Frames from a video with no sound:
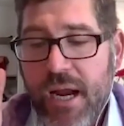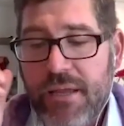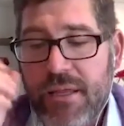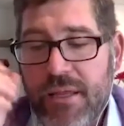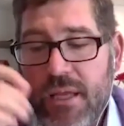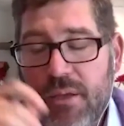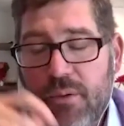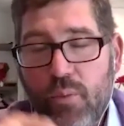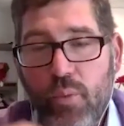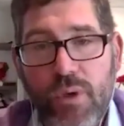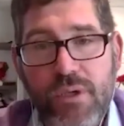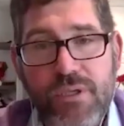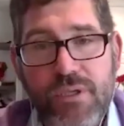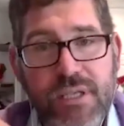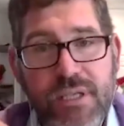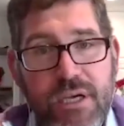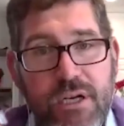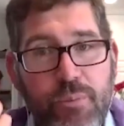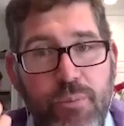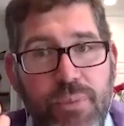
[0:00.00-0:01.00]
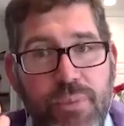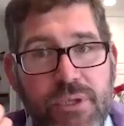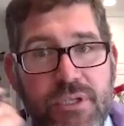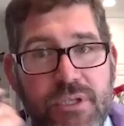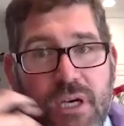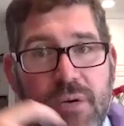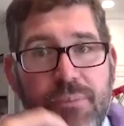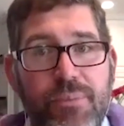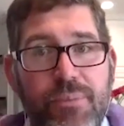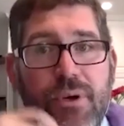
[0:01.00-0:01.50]
And then once that opens
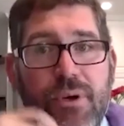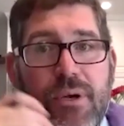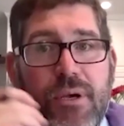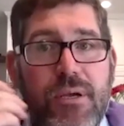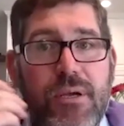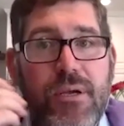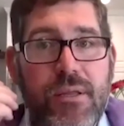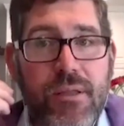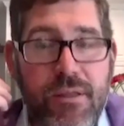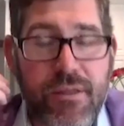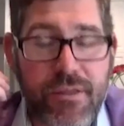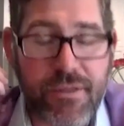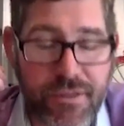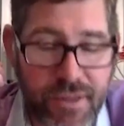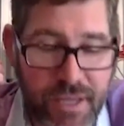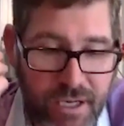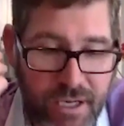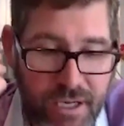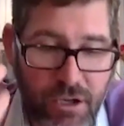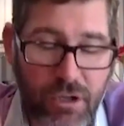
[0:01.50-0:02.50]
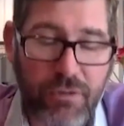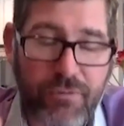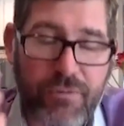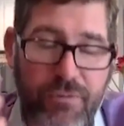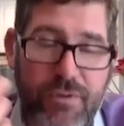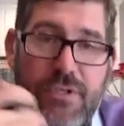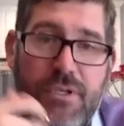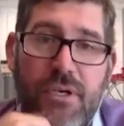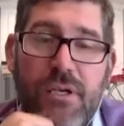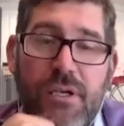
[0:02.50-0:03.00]
up, then all
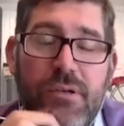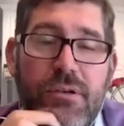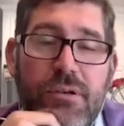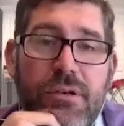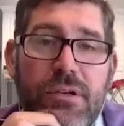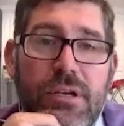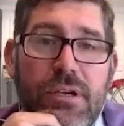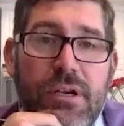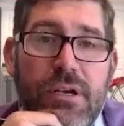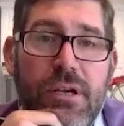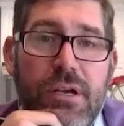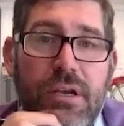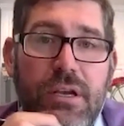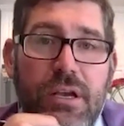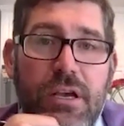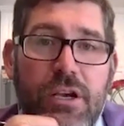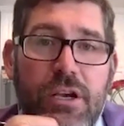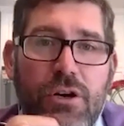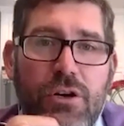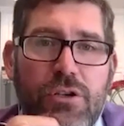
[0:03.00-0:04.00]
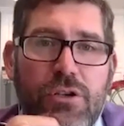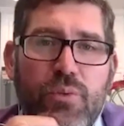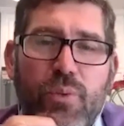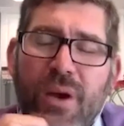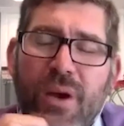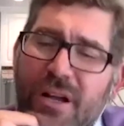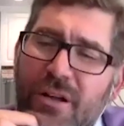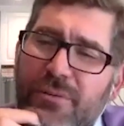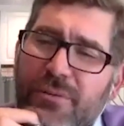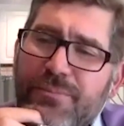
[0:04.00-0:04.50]
of a sudden it goes,
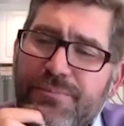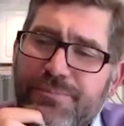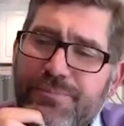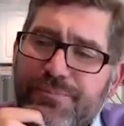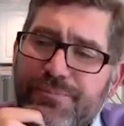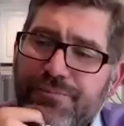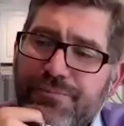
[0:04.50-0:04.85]
well,